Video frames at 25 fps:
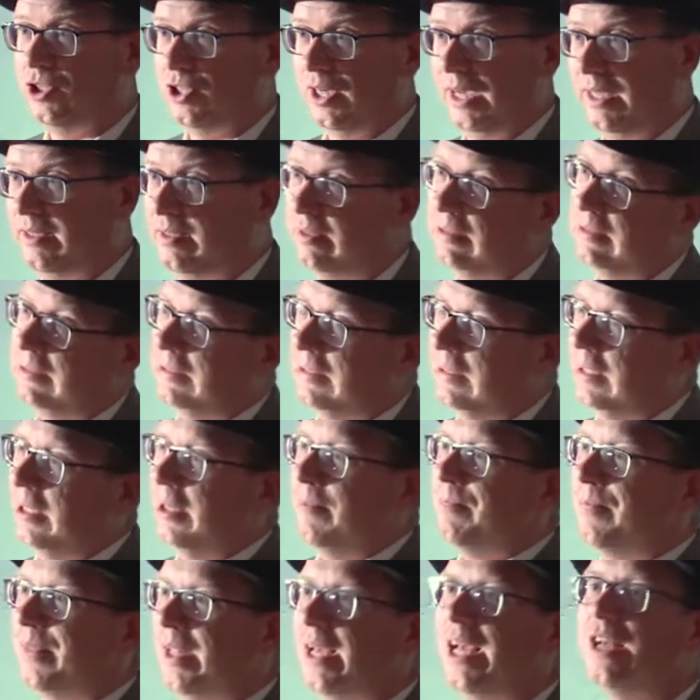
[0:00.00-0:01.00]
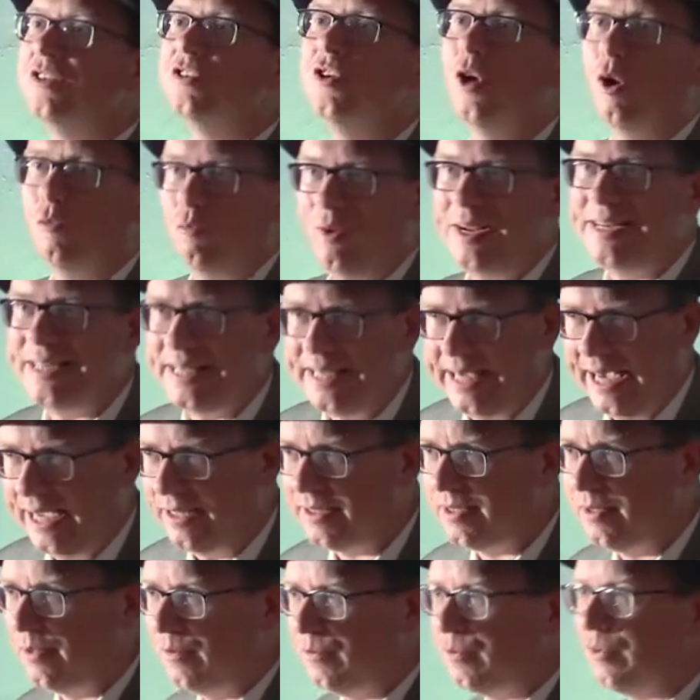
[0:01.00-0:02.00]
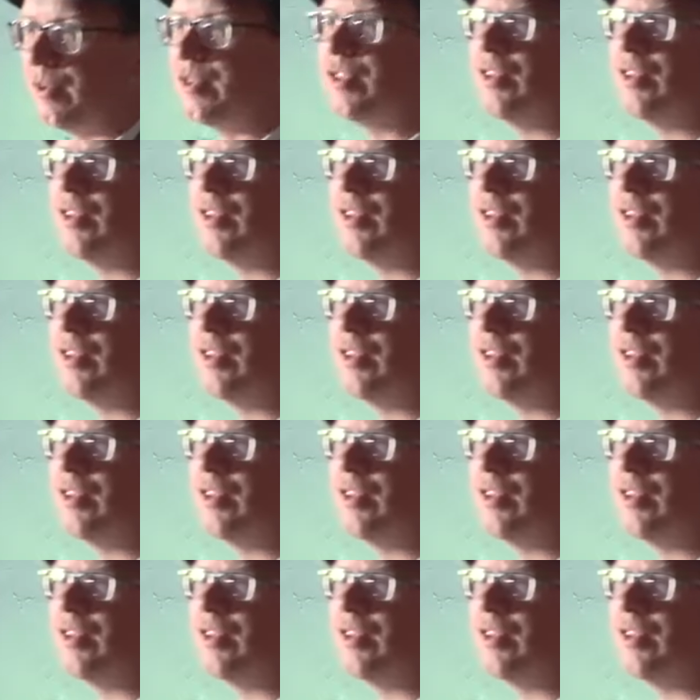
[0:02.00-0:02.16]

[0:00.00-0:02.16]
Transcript: shed, is not ready yet. For a